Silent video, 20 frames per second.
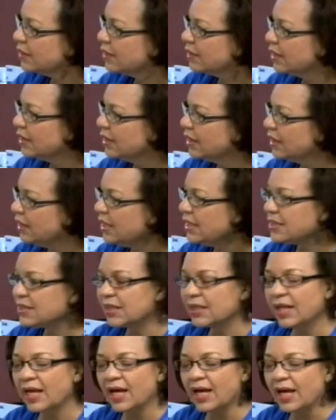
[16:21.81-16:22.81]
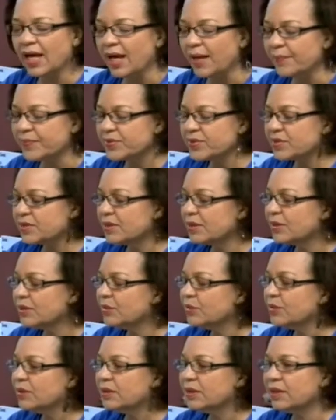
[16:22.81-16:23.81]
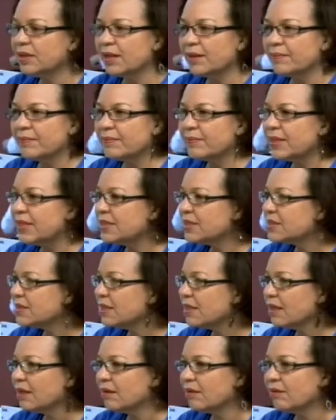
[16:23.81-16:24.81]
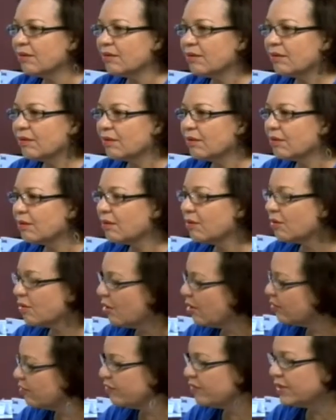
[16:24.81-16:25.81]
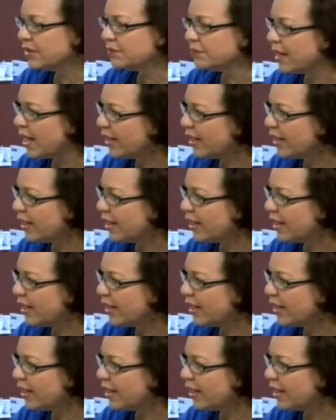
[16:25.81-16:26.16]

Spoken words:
He is an absolutely amazing, God-filled man.